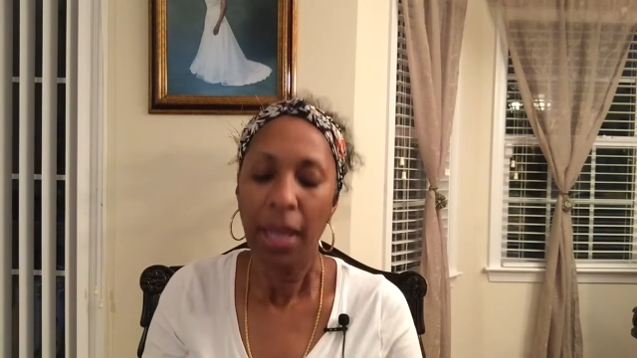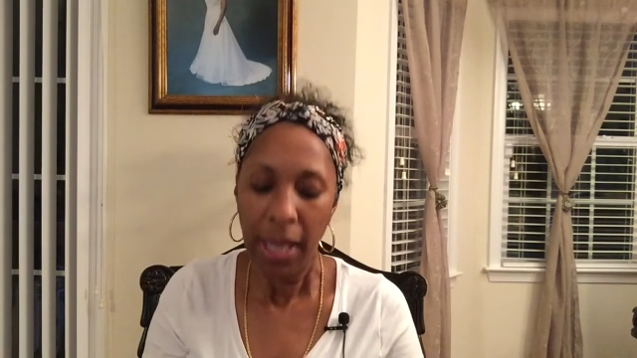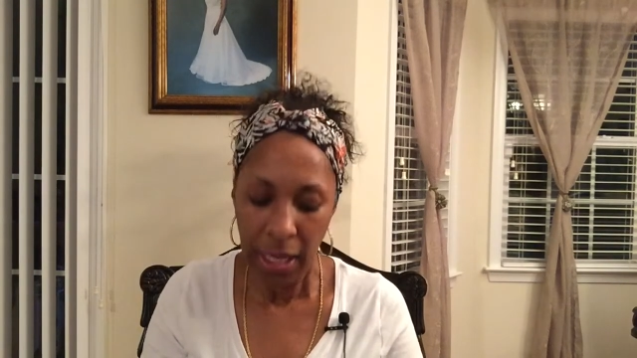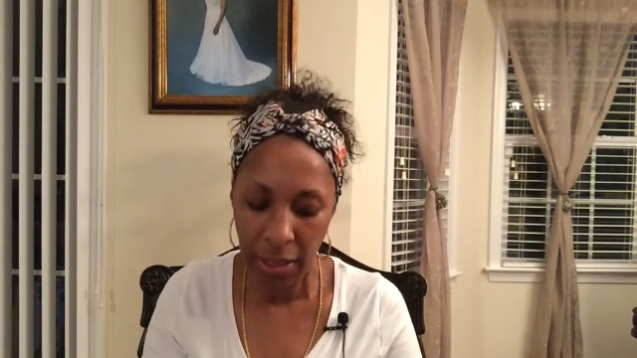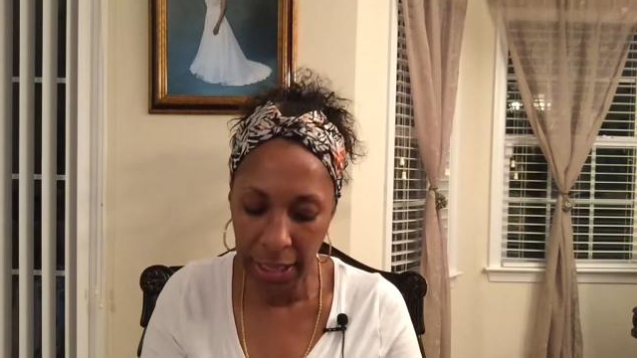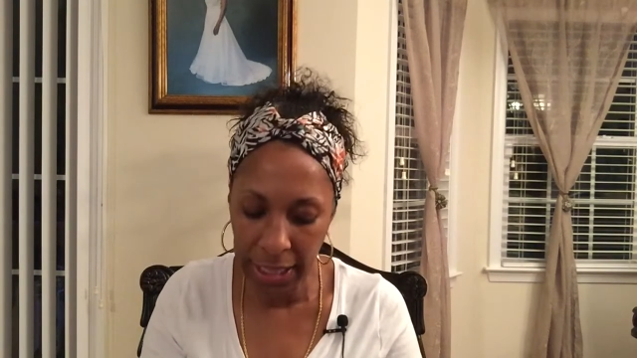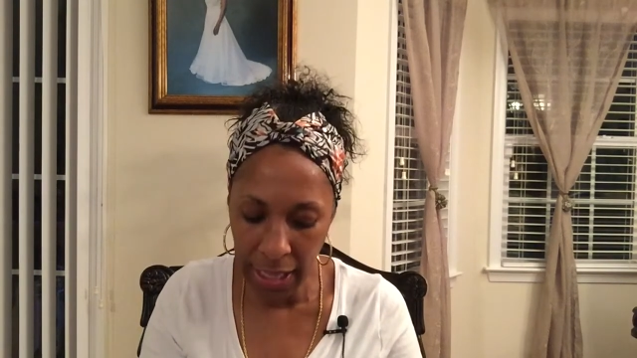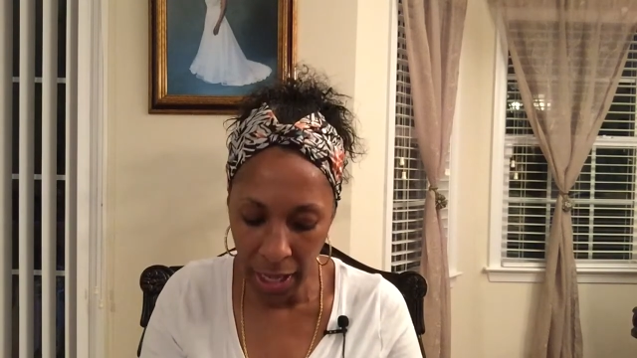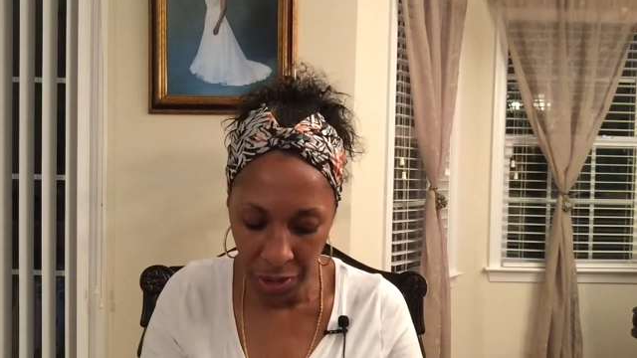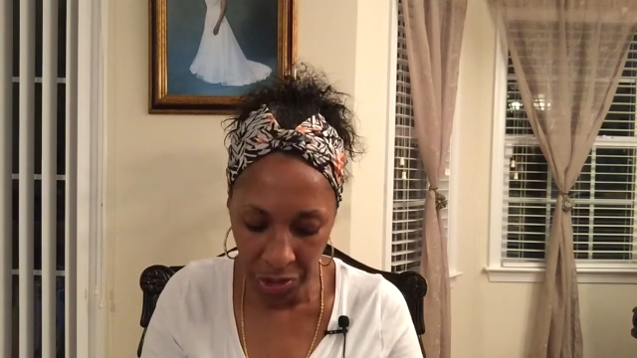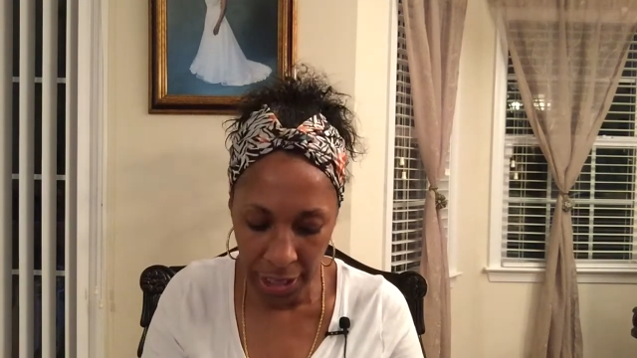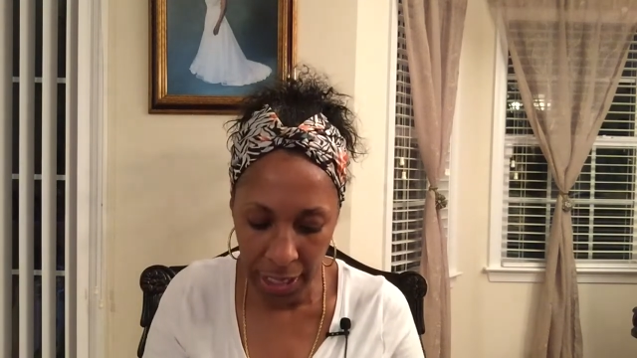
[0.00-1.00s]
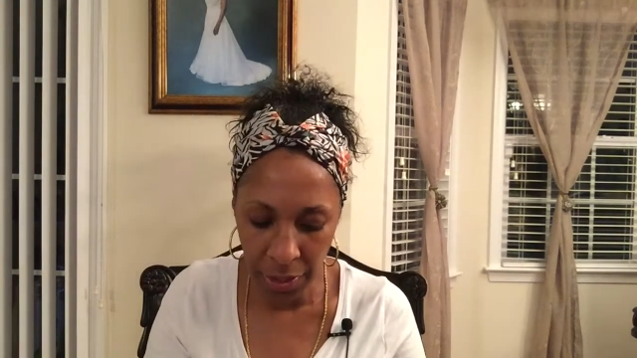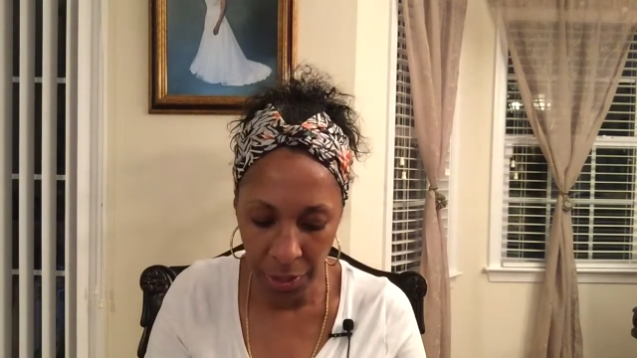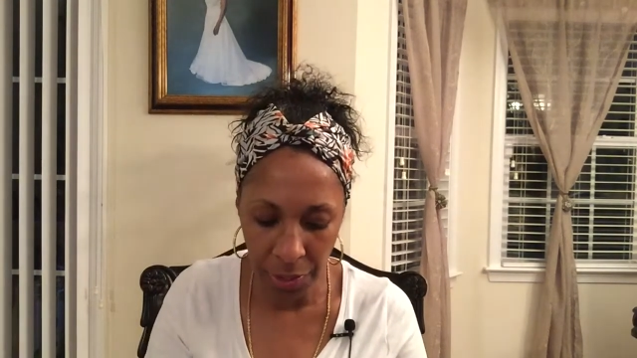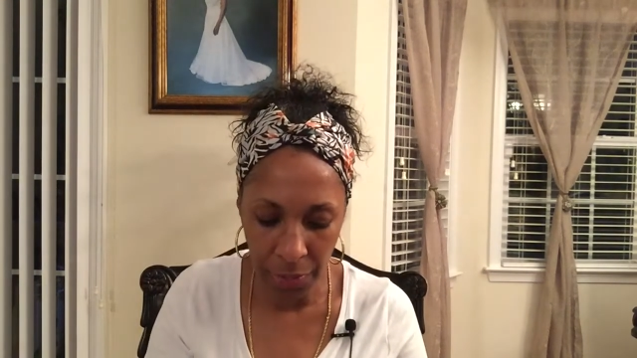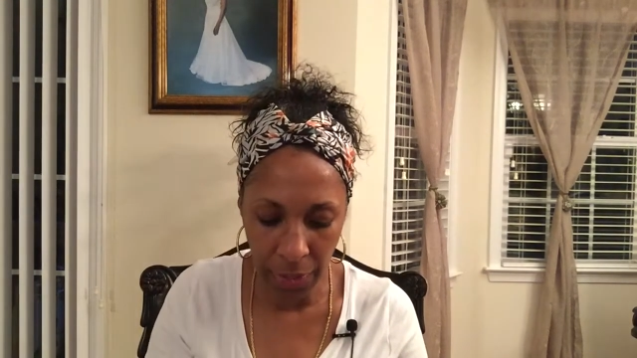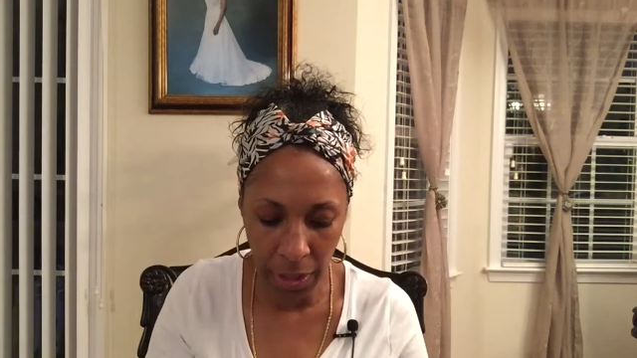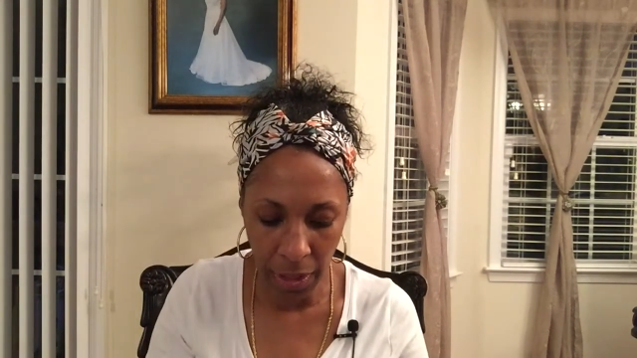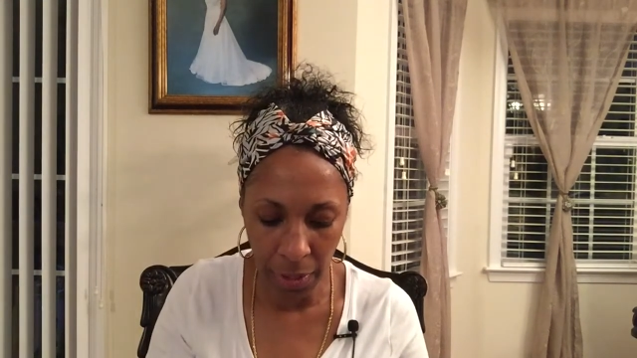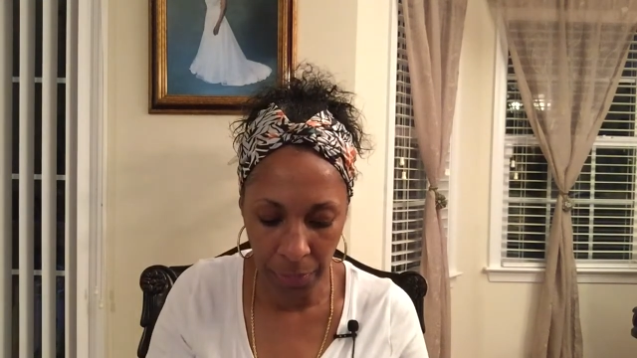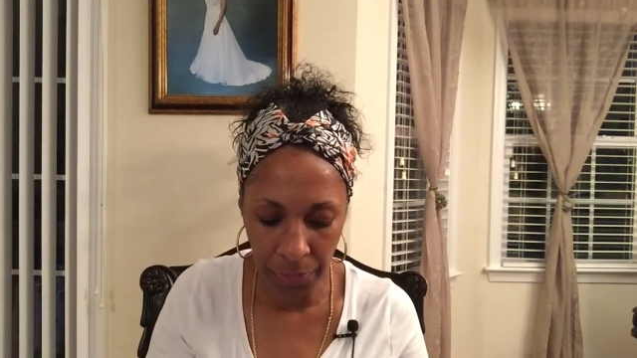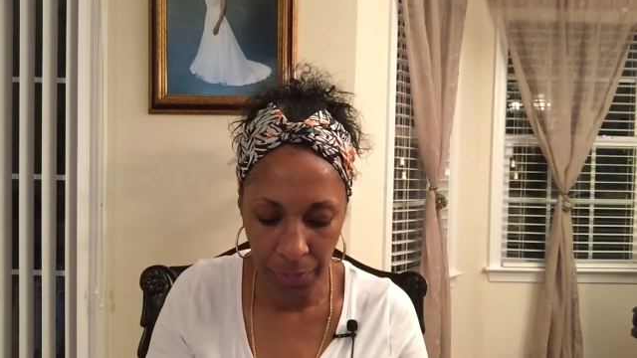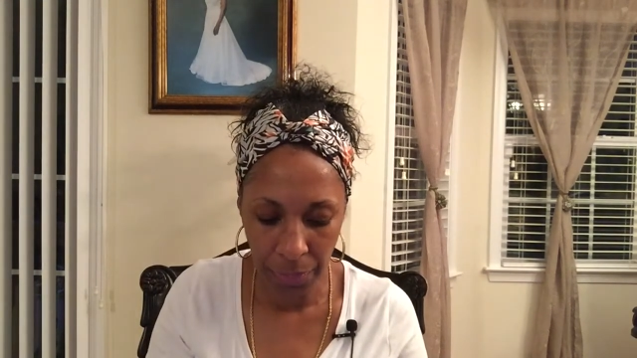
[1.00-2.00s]
and link our channel, um,
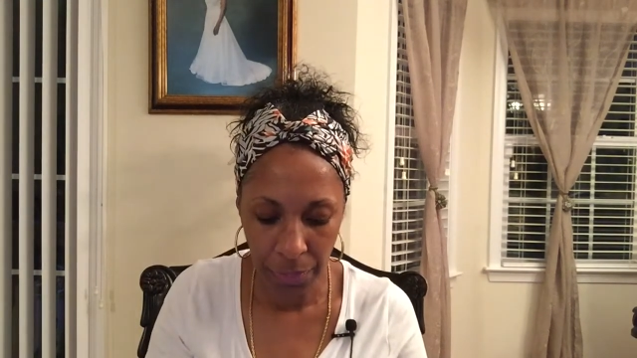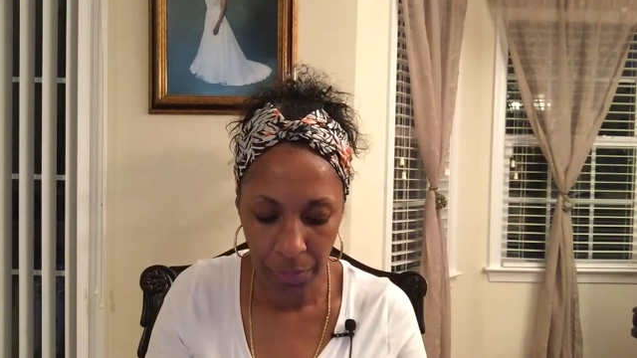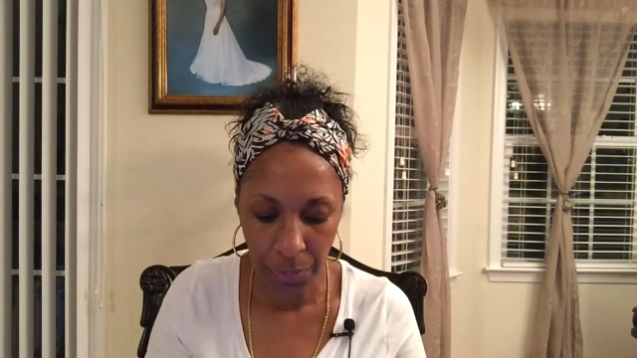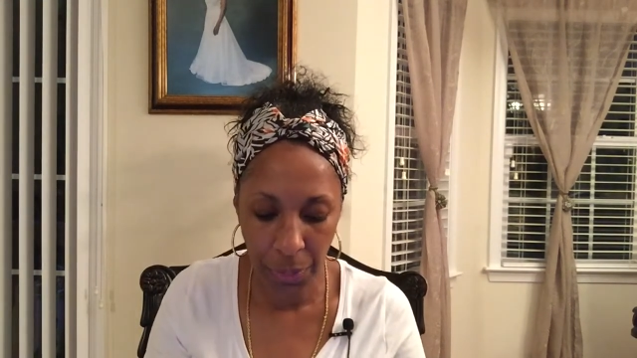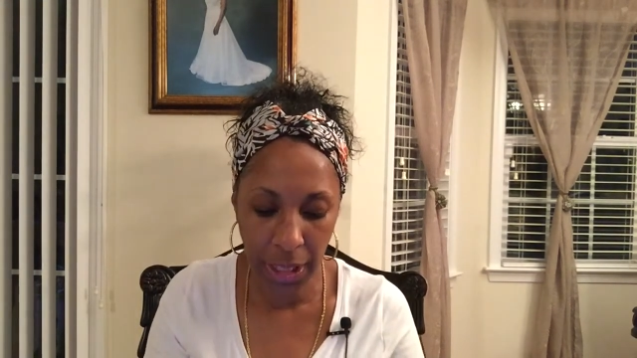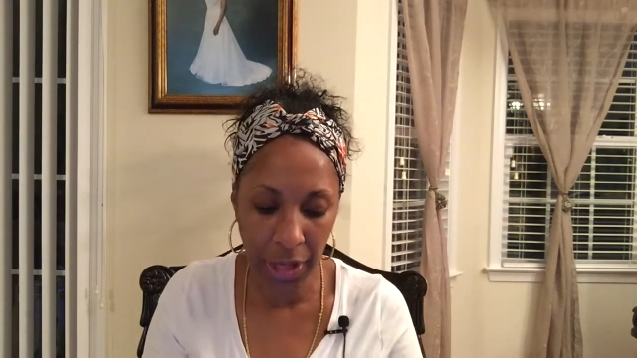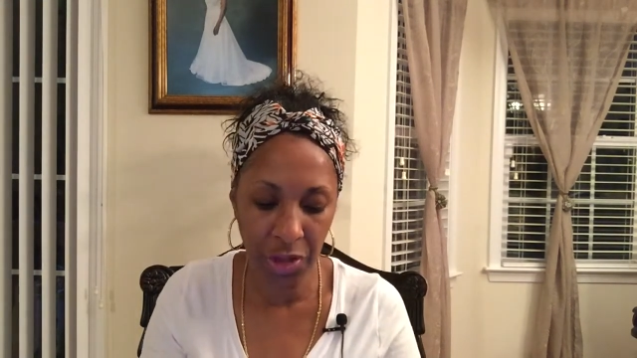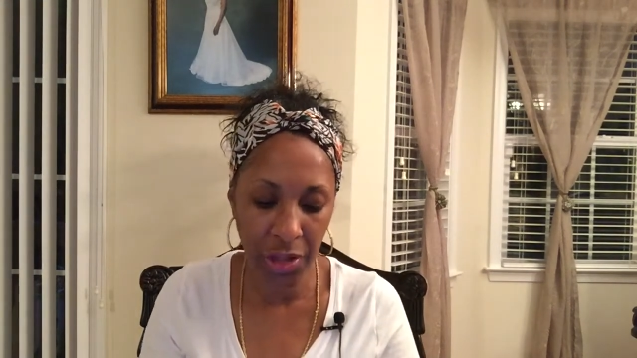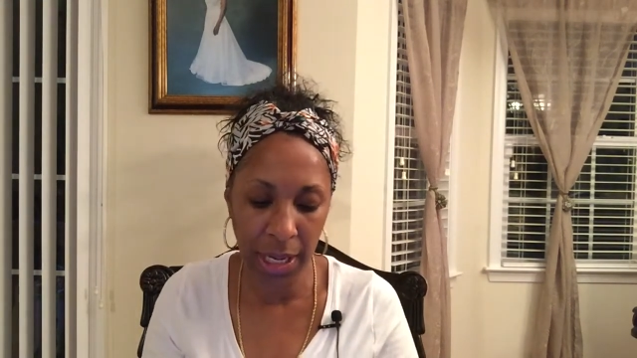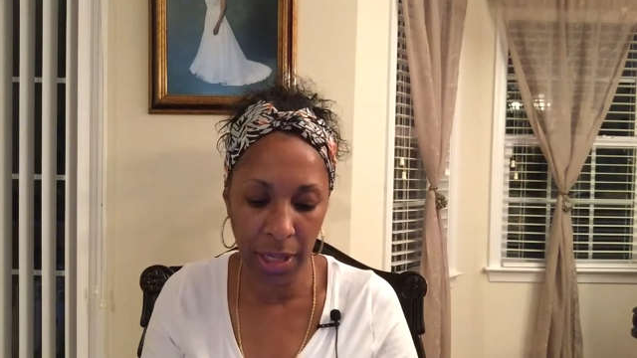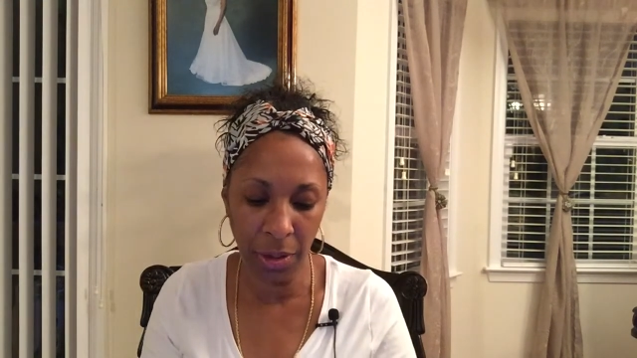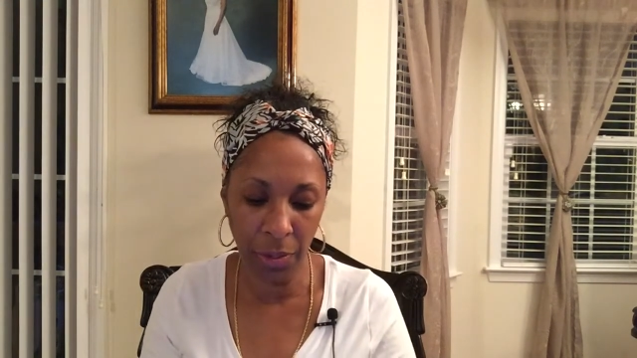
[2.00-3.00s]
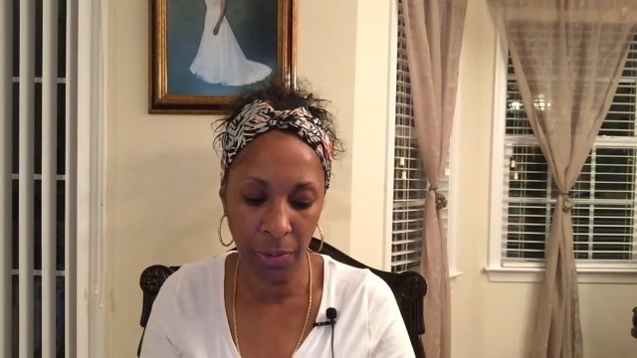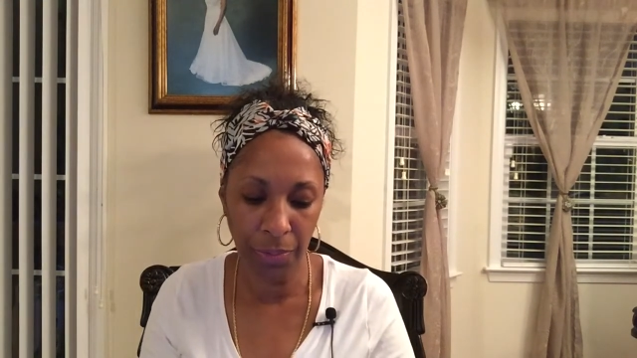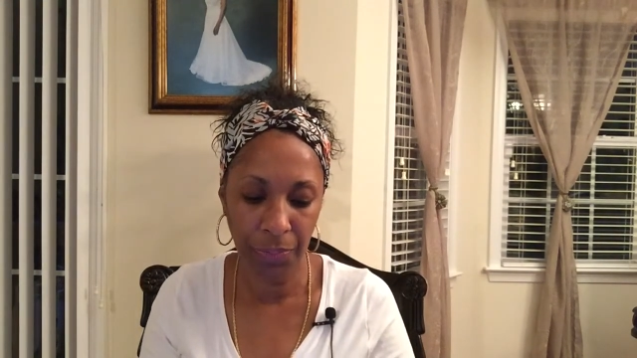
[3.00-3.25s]
put our channel